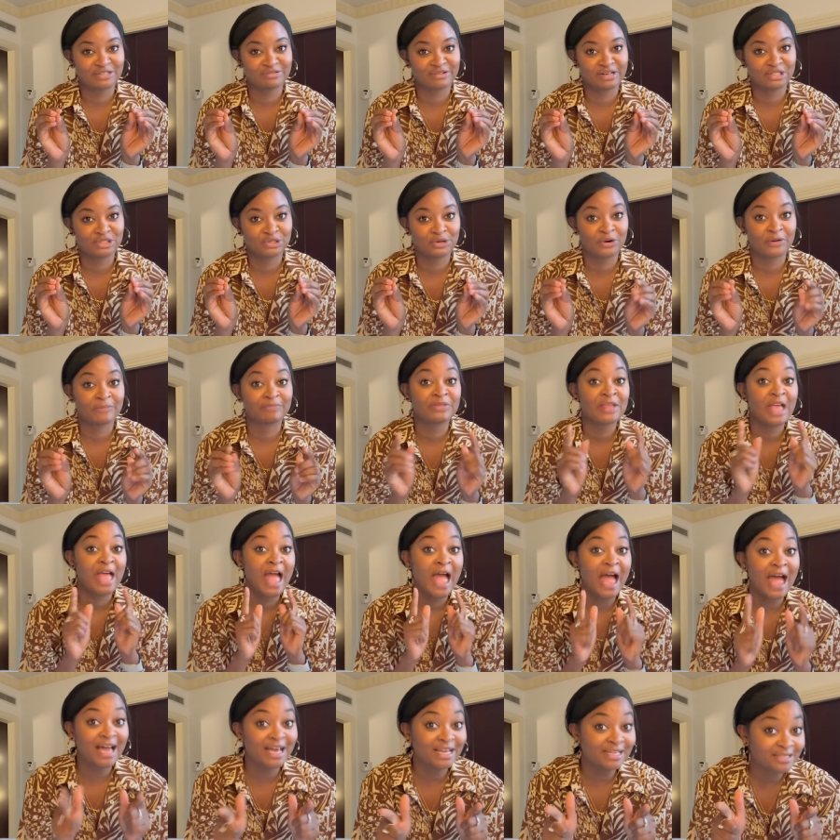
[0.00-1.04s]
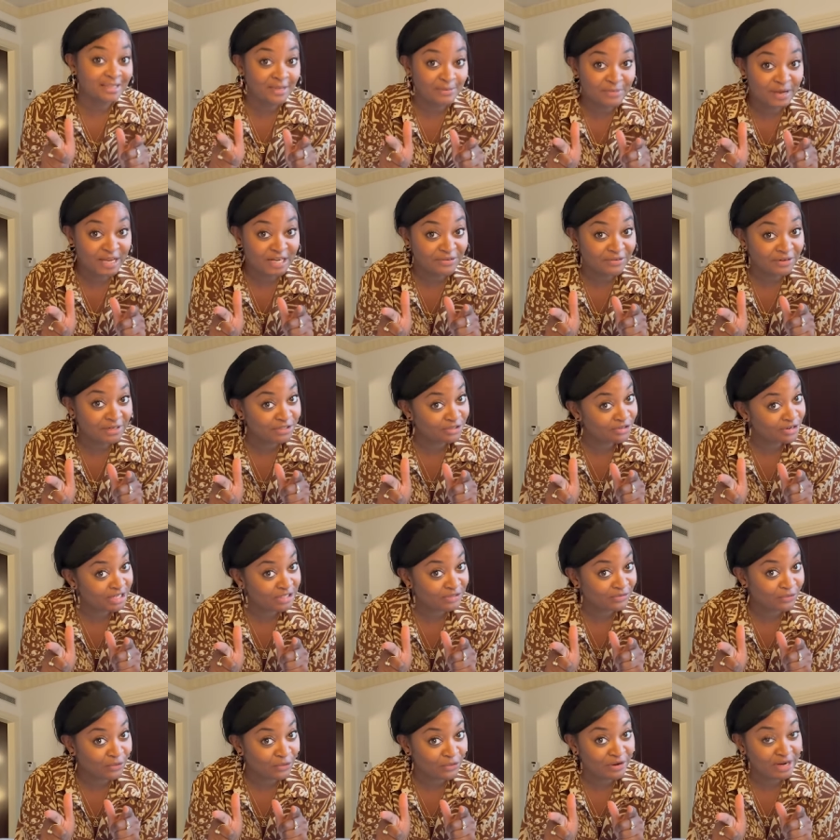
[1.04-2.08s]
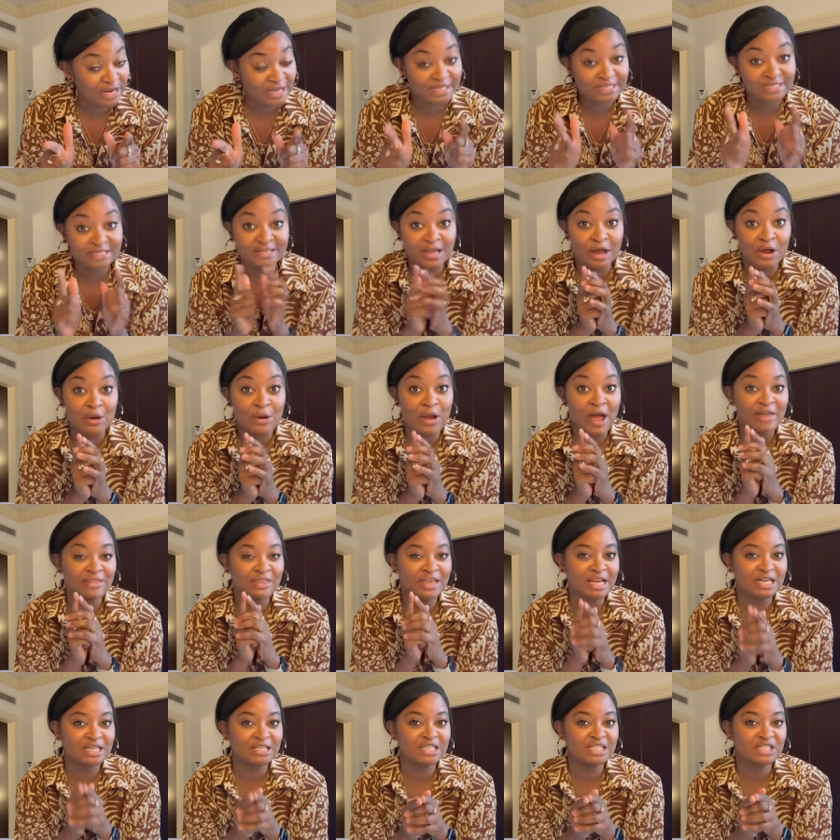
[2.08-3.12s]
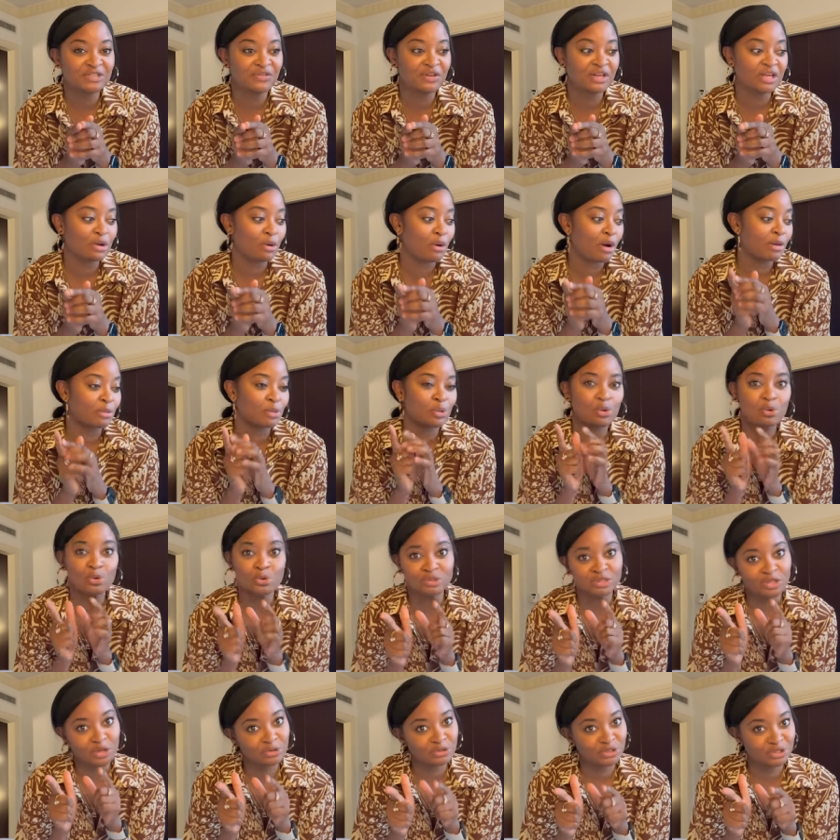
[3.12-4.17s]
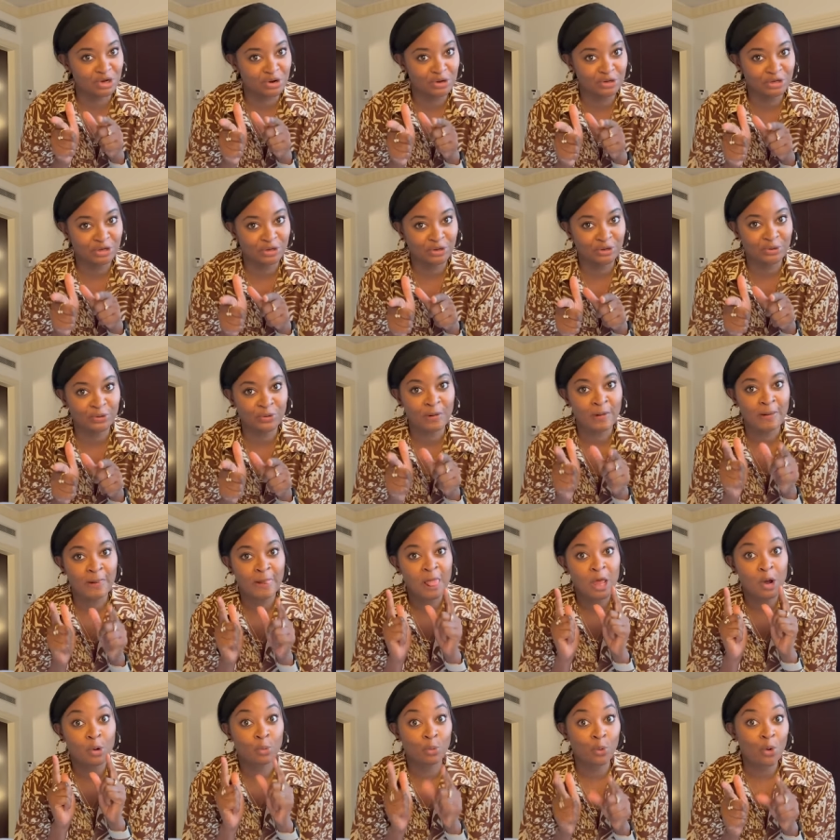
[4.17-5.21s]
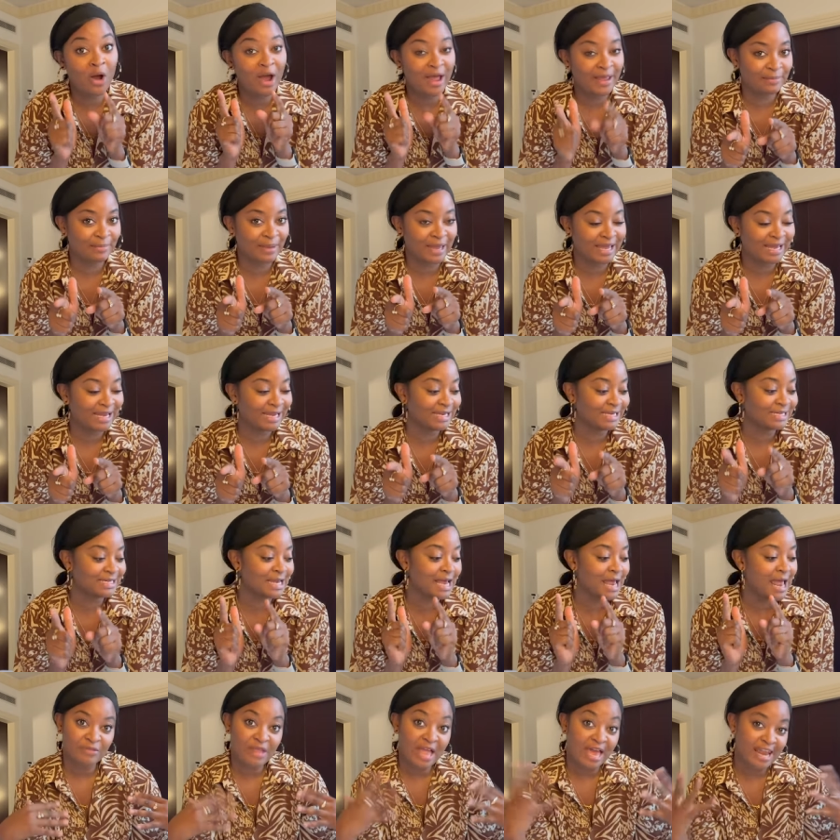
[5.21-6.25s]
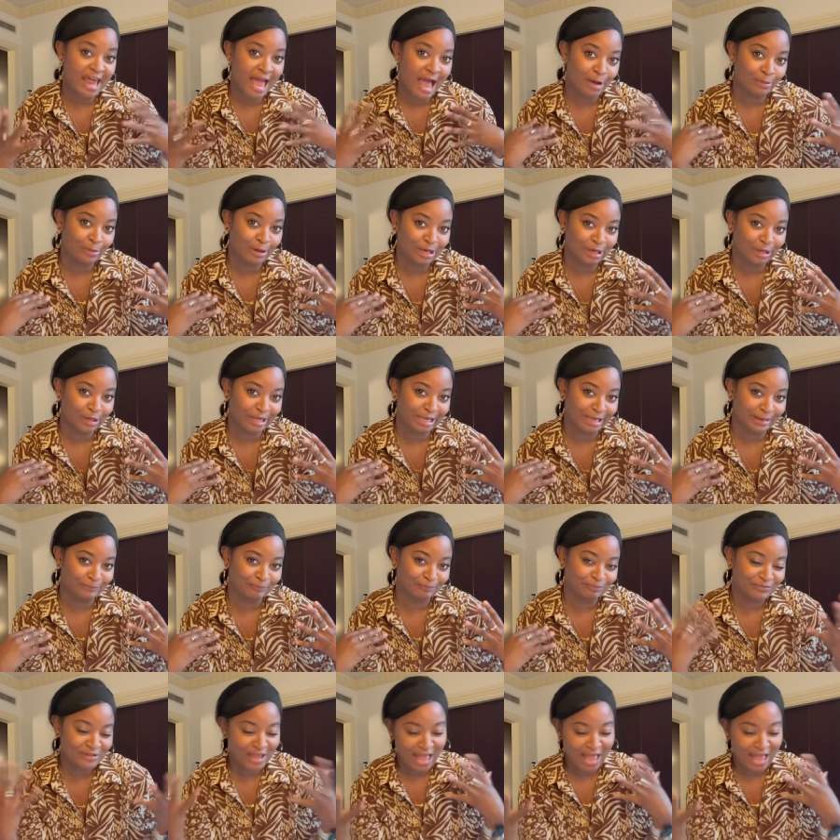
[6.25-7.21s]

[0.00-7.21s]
restaurant and I made a dress for it. So at the end of this video, I will also show you what I made and how we're looking.